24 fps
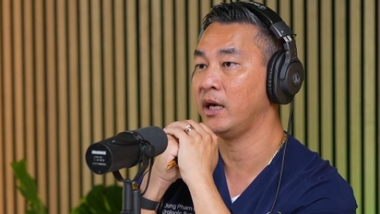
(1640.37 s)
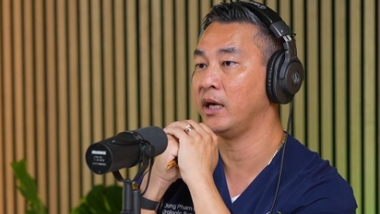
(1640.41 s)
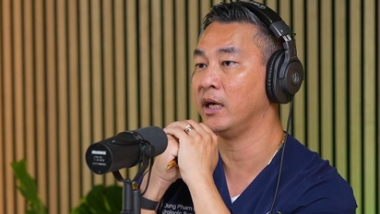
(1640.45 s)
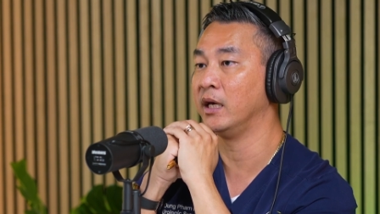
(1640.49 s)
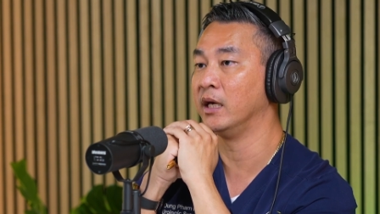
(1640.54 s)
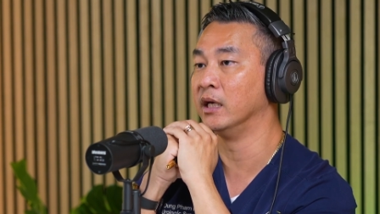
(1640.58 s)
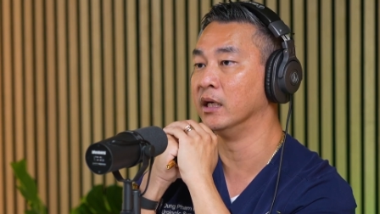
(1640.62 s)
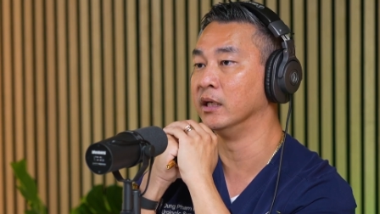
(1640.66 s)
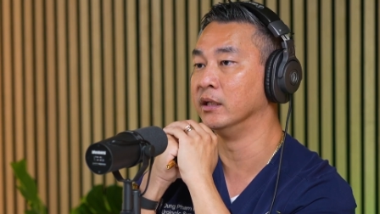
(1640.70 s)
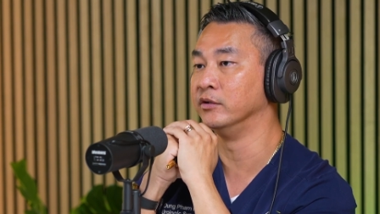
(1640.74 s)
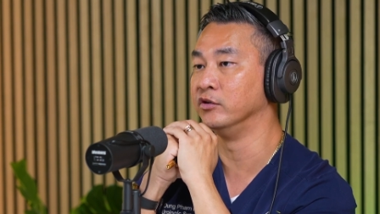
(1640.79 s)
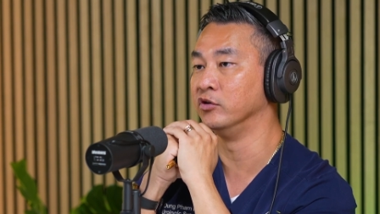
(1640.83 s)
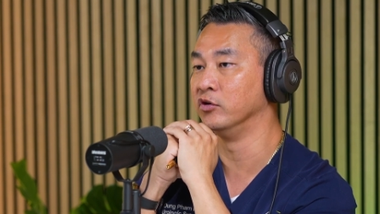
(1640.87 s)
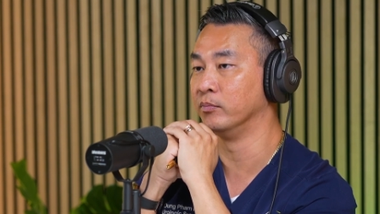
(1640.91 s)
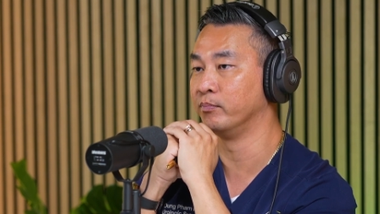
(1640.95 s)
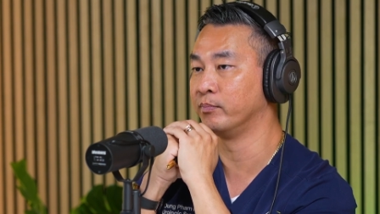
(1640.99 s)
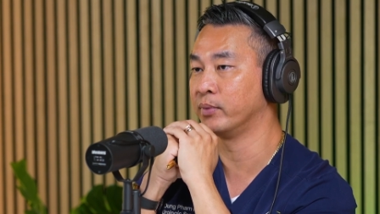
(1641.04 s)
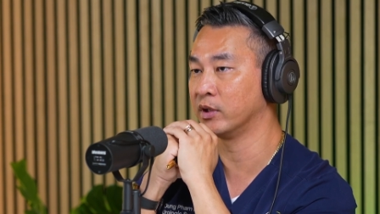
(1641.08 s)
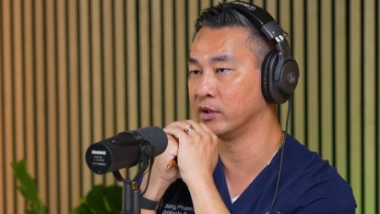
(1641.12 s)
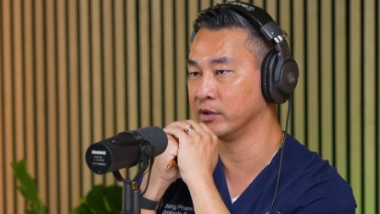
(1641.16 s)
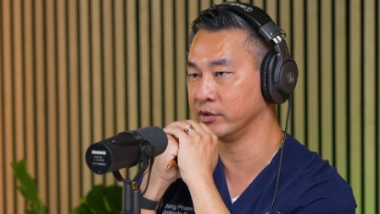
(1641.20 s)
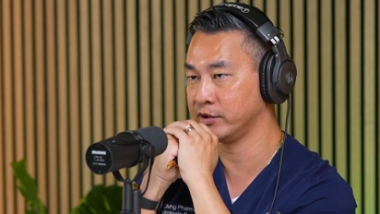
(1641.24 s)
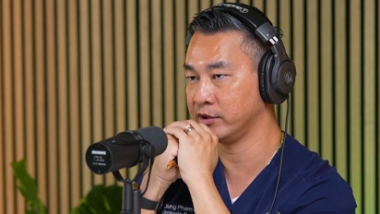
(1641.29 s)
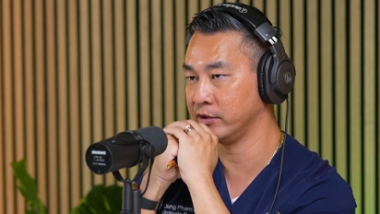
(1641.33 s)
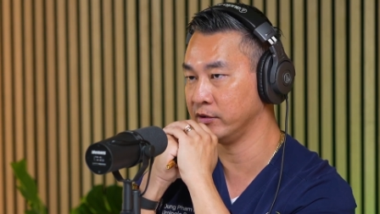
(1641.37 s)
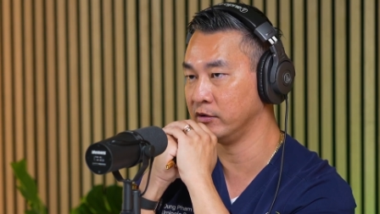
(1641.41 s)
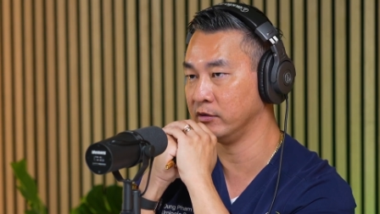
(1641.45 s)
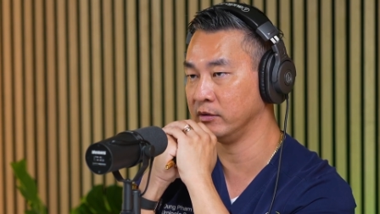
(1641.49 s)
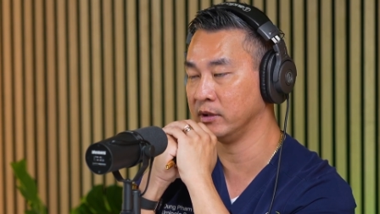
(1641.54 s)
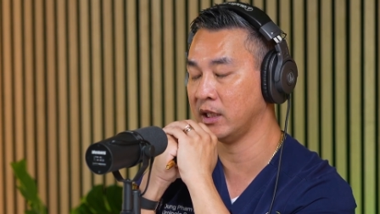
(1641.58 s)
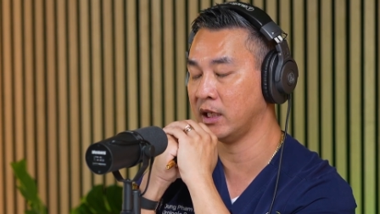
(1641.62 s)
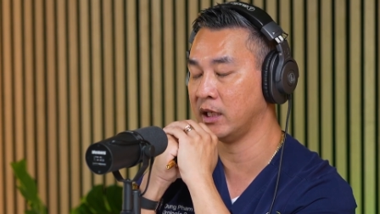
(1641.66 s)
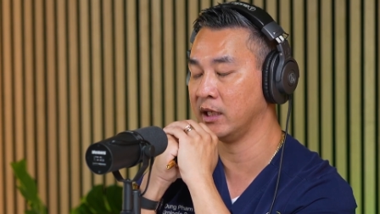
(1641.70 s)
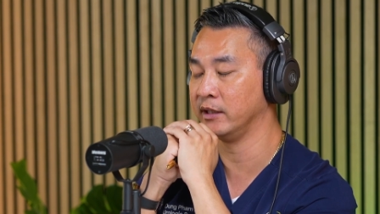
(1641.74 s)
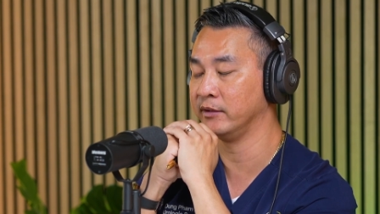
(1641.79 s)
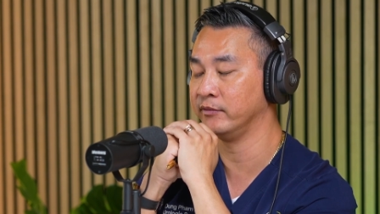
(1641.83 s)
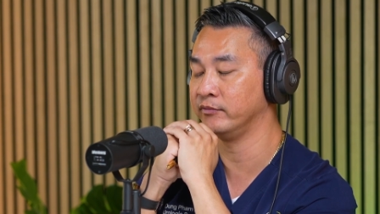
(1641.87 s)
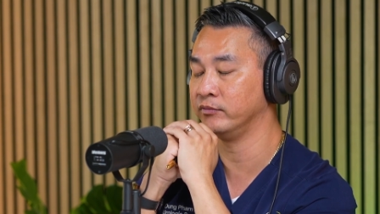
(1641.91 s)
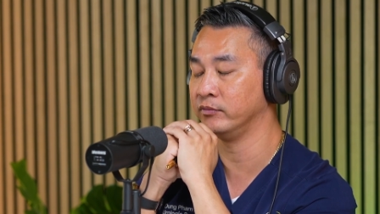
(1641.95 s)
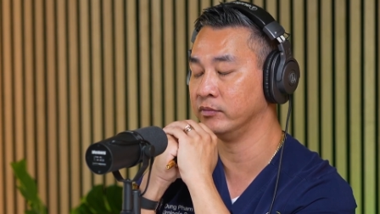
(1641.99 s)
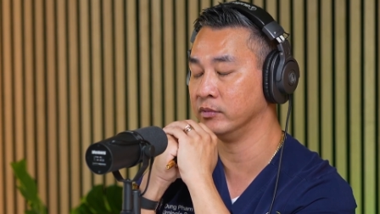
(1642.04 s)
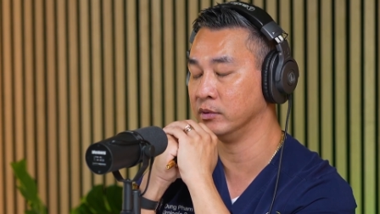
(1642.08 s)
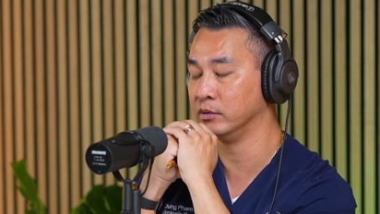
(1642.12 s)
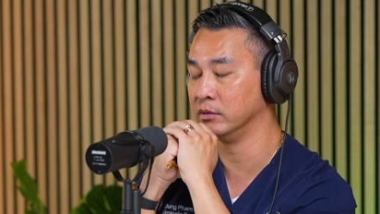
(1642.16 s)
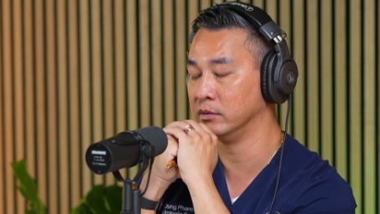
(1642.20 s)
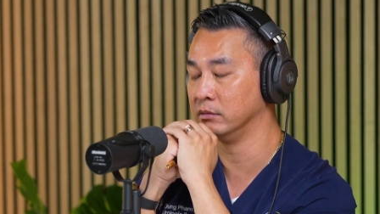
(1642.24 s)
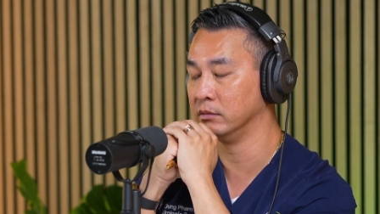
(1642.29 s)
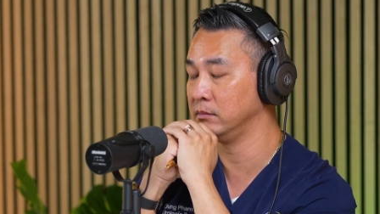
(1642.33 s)
and your personal life
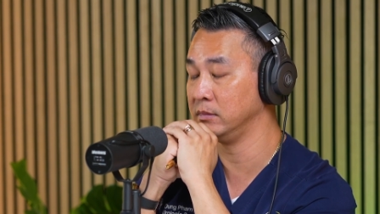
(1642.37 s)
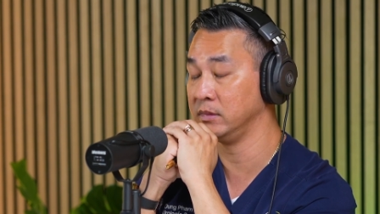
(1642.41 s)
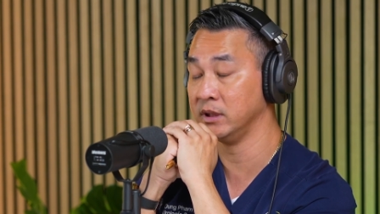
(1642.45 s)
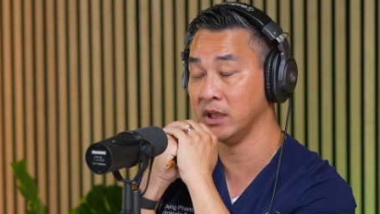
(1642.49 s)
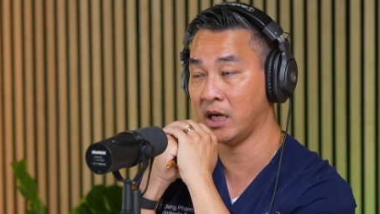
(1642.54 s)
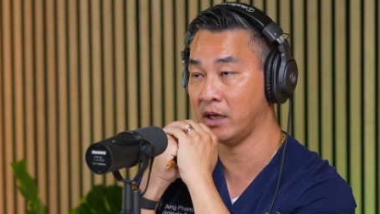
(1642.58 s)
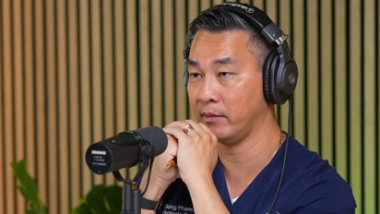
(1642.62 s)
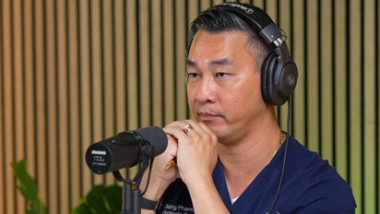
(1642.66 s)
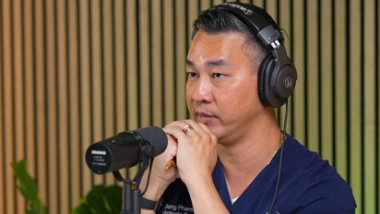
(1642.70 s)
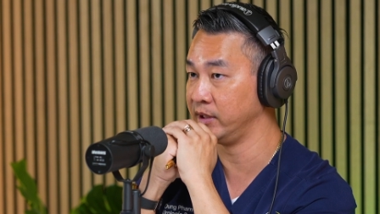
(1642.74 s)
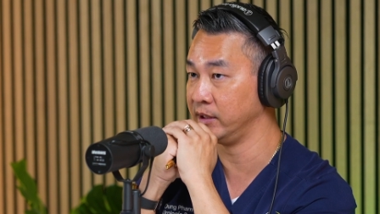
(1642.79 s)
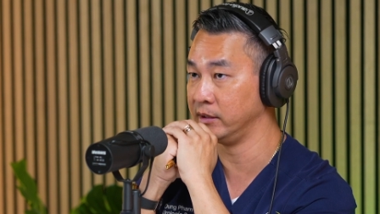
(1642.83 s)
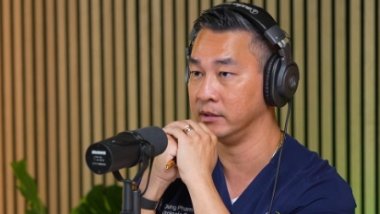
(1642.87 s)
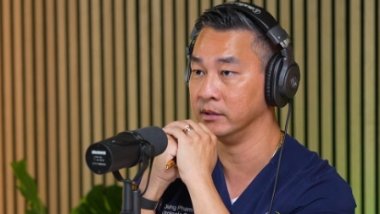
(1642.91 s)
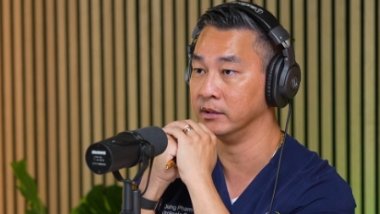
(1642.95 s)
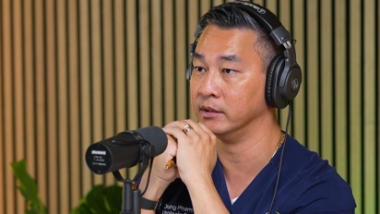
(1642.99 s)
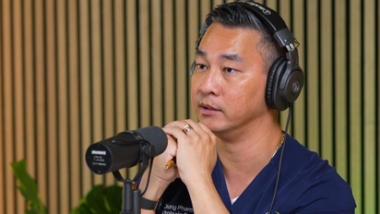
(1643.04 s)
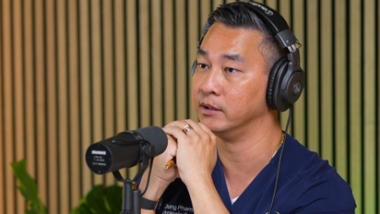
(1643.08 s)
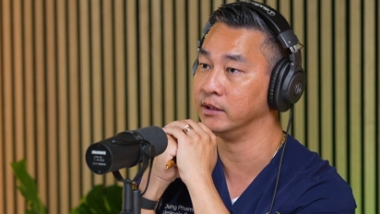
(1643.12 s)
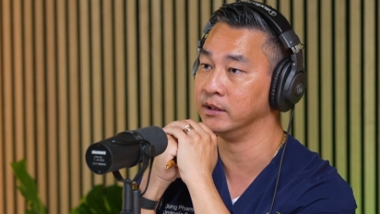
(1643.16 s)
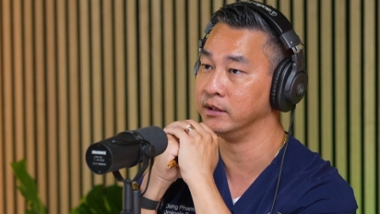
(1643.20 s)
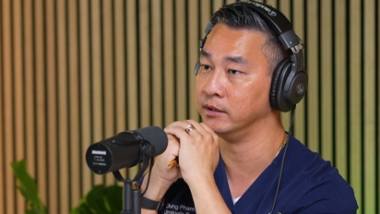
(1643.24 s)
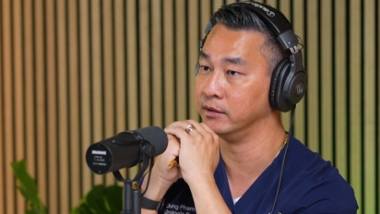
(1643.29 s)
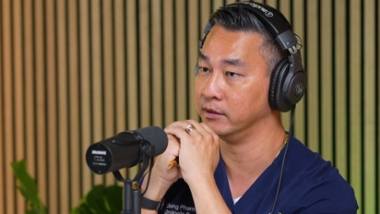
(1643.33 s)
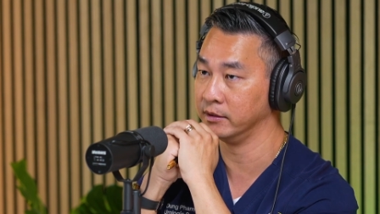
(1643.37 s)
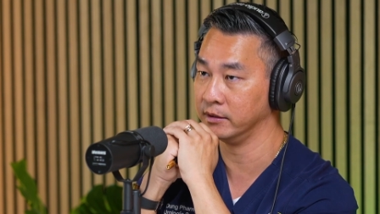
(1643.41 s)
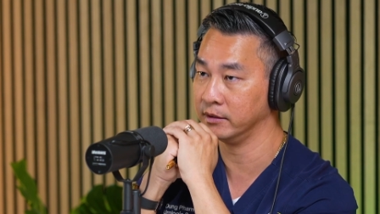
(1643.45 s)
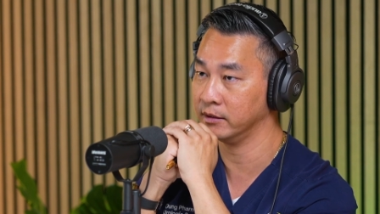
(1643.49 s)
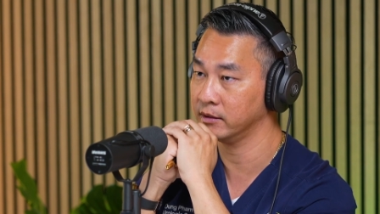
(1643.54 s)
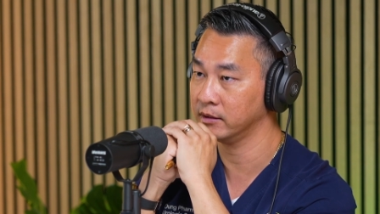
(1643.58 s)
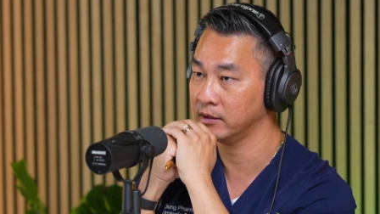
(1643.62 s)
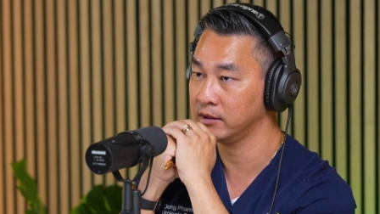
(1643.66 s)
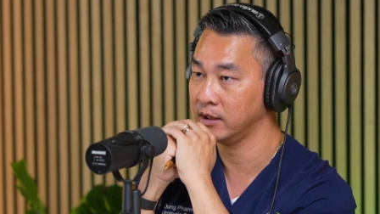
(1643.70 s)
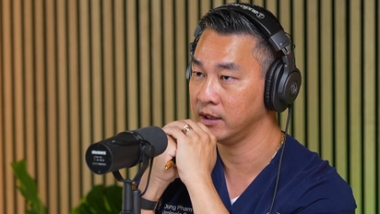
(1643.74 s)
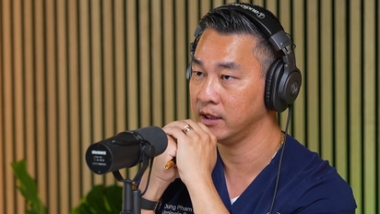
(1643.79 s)
will not be good either.